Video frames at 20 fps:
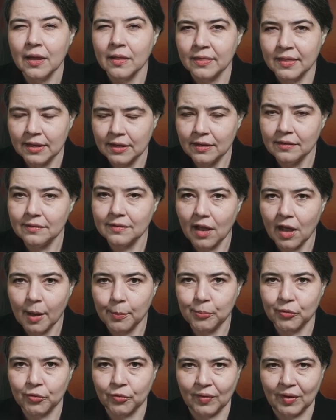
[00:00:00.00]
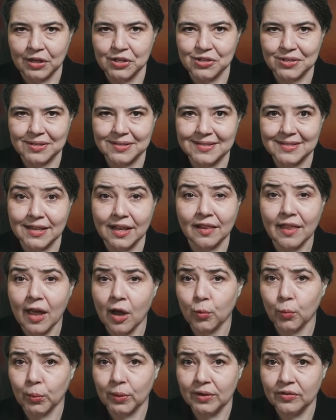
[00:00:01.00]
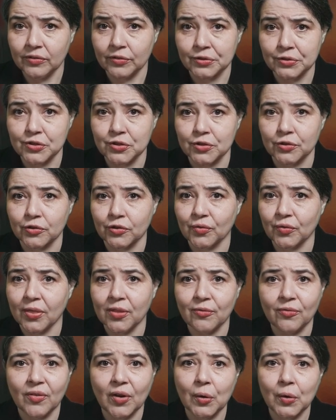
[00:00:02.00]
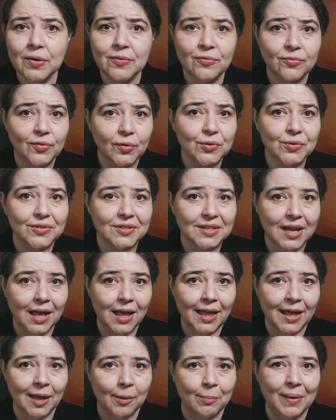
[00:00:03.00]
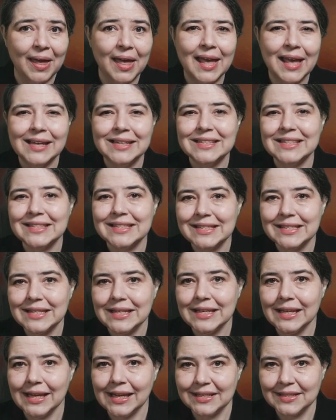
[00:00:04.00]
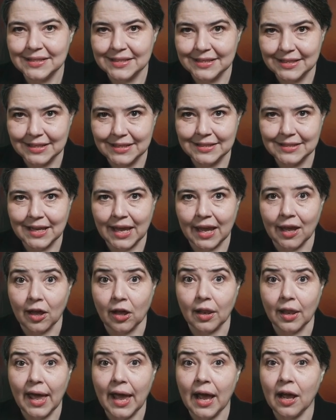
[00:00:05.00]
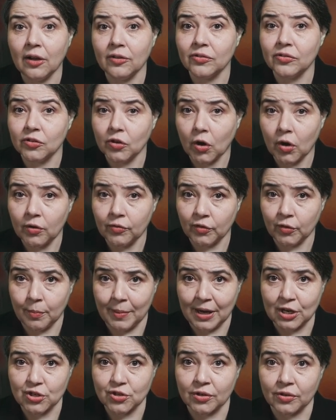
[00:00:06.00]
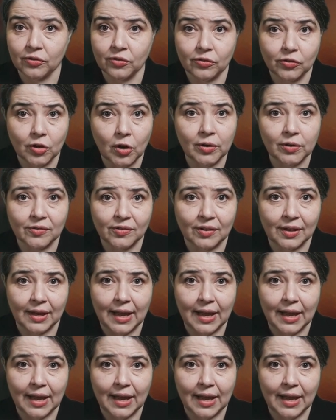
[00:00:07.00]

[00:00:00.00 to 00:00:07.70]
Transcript: These observations allow researchers for the very first time to see in detail how star formation starts in